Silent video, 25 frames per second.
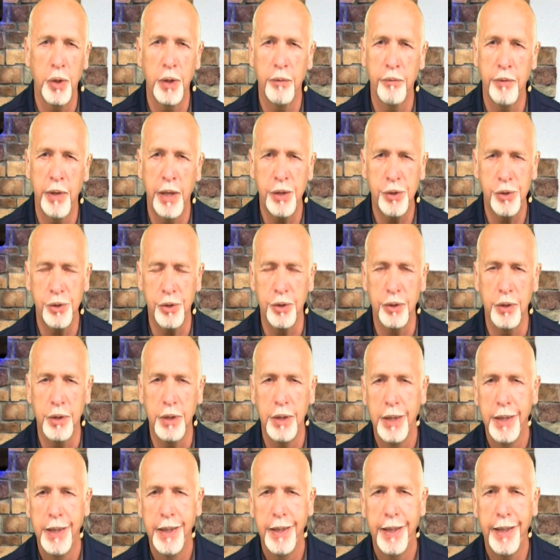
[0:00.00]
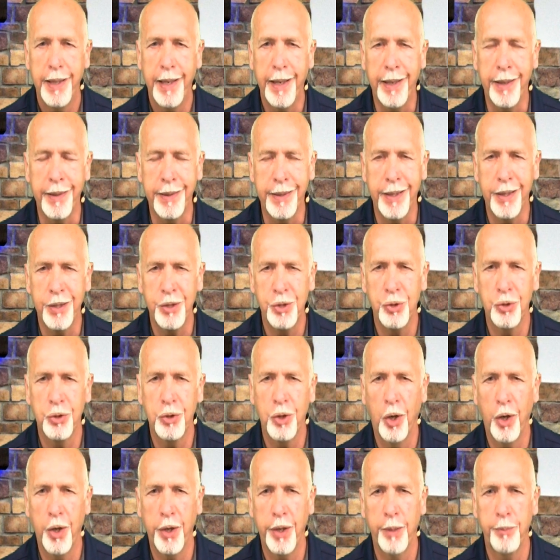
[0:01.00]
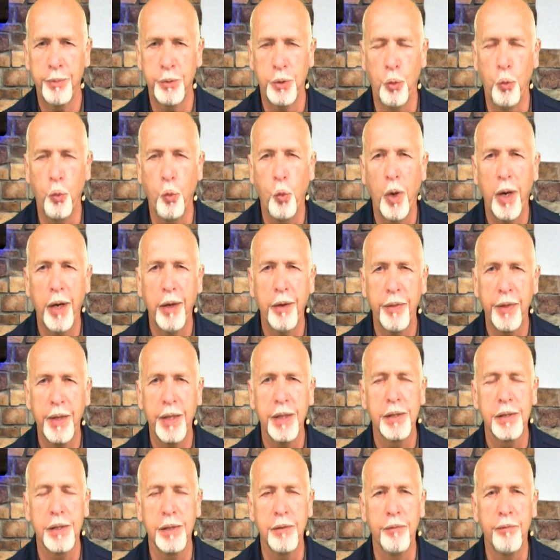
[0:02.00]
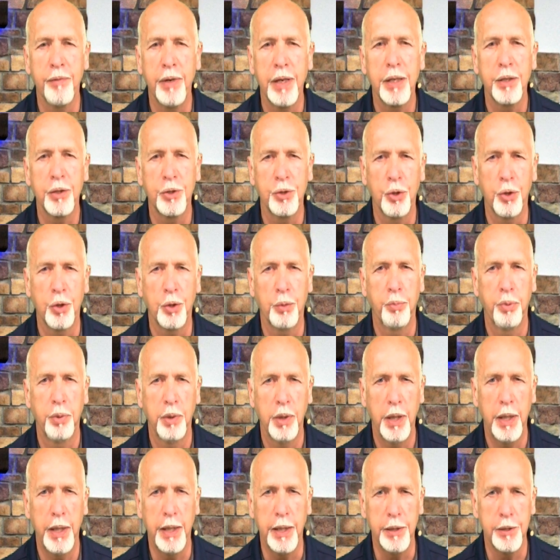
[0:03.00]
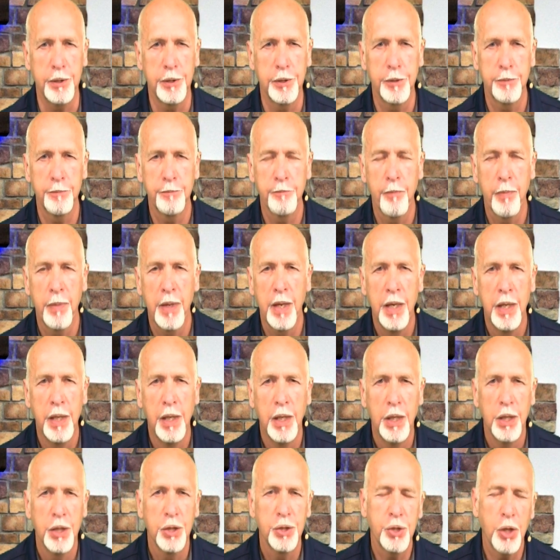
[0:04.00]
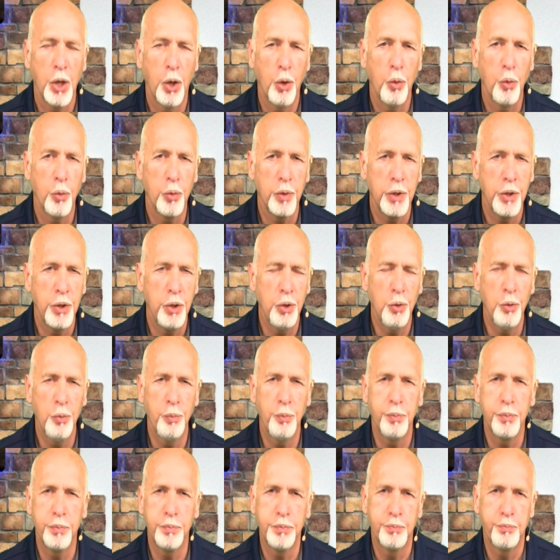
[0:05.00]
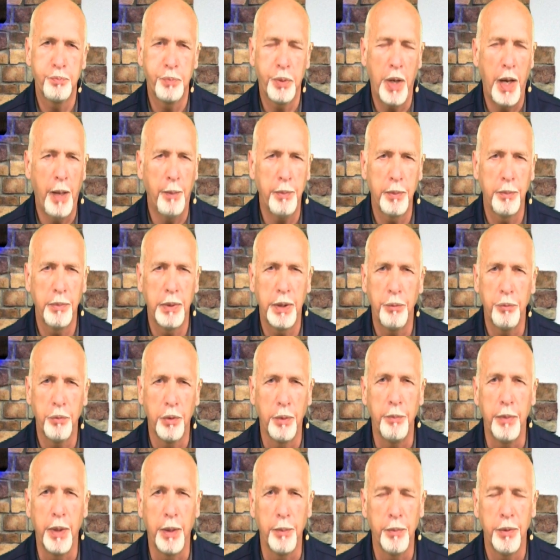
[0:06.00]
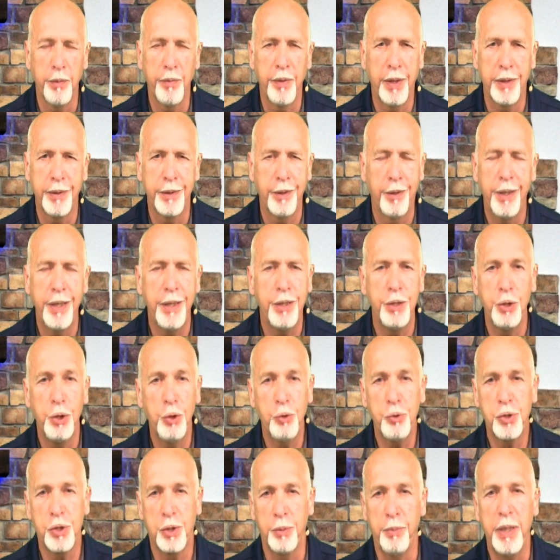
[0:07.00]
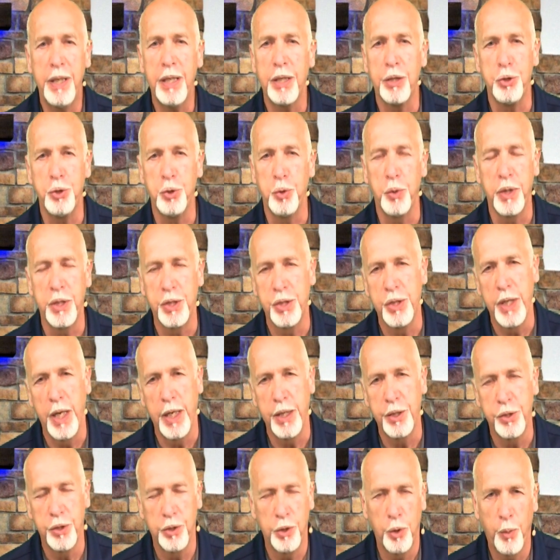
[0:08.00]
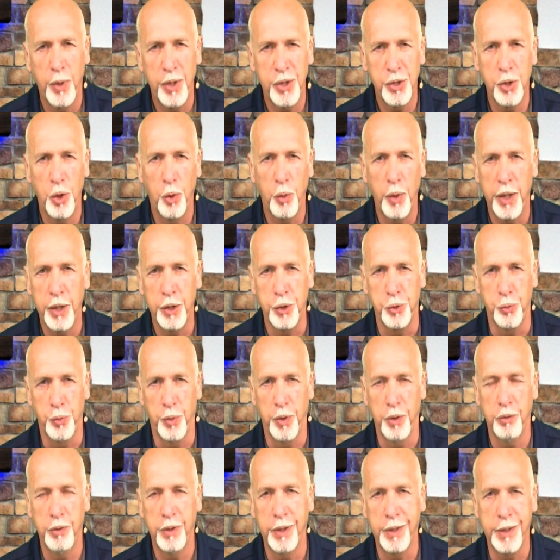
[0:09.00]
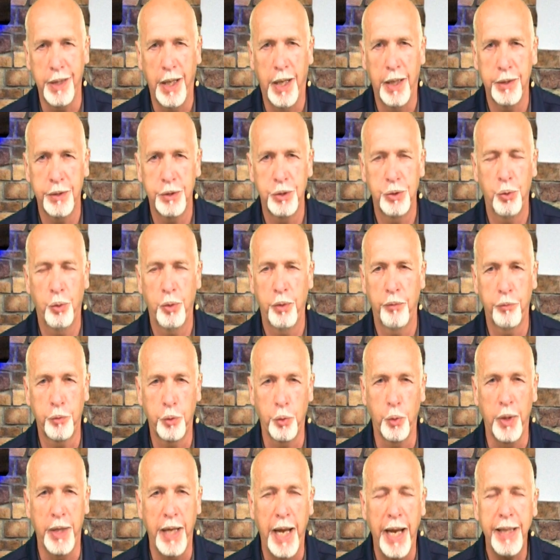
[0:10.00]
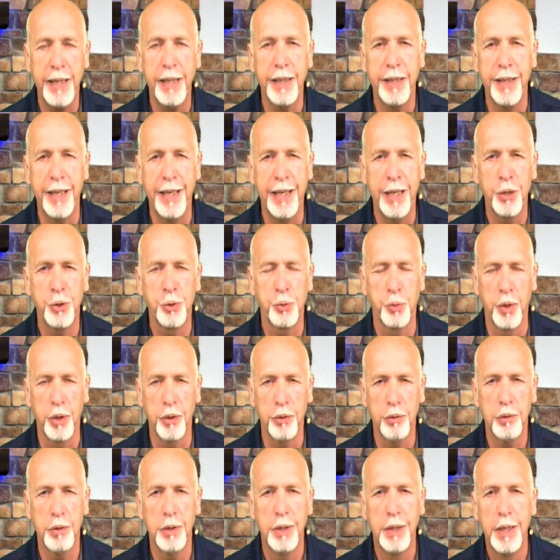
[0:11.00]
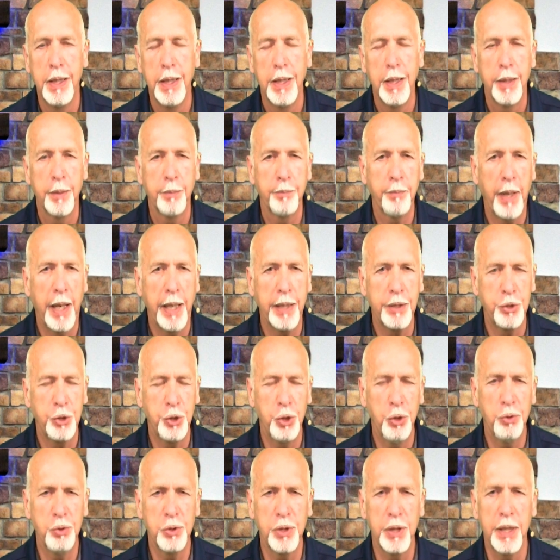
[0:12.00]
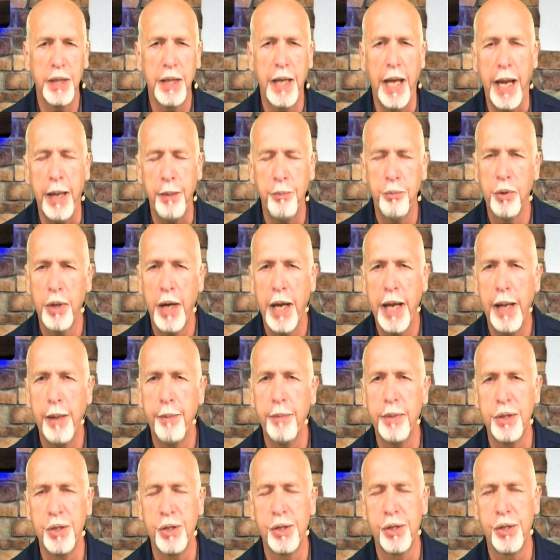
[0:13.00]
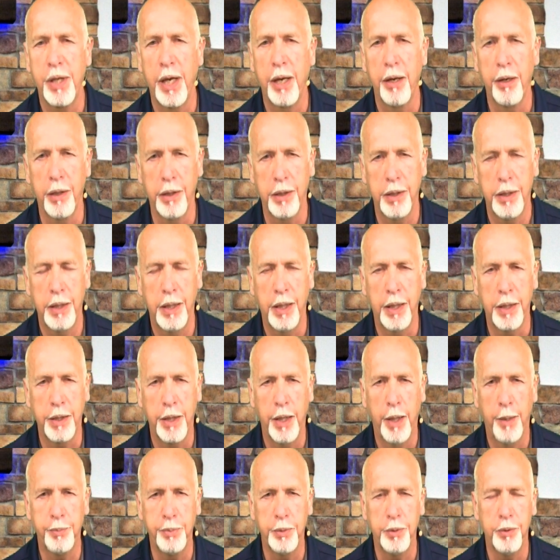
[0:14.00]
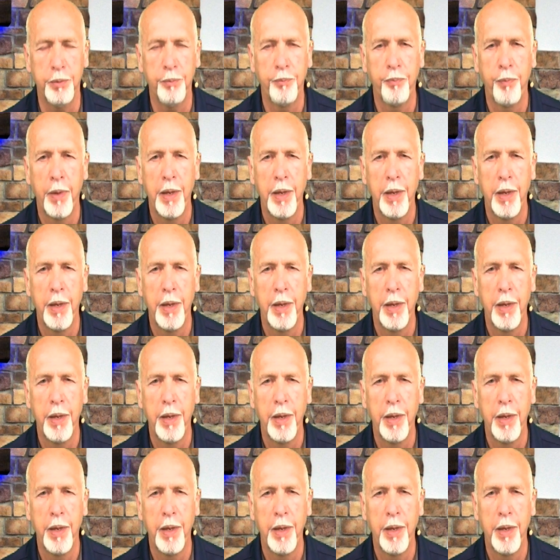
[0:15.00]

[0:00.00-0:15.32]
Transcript: of Esther and get you caught up to where this event took place. So you probably remember that there didn't used to be a Jewish nation. There was no Israel, and God sort of created Israel by choosing Abraham and Sarah, a couple,